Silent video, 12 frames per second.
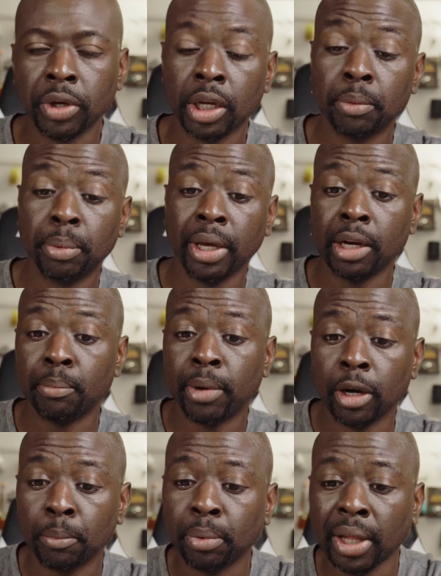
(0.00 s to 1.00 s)
You're going to be in a
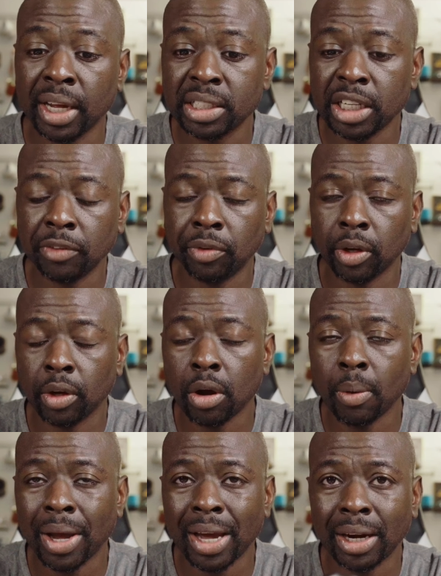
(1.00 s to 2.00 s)
better place if you
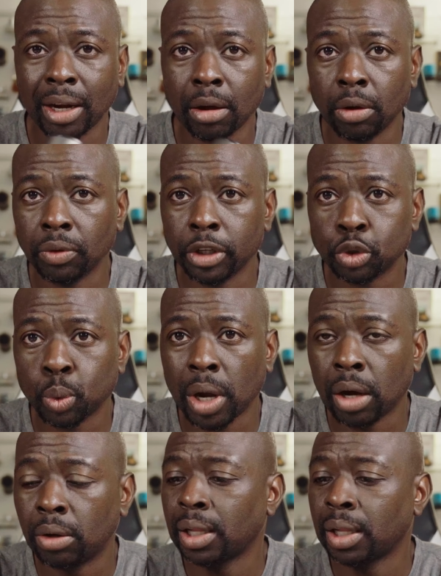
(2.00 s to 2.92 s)
go ahead and go this route.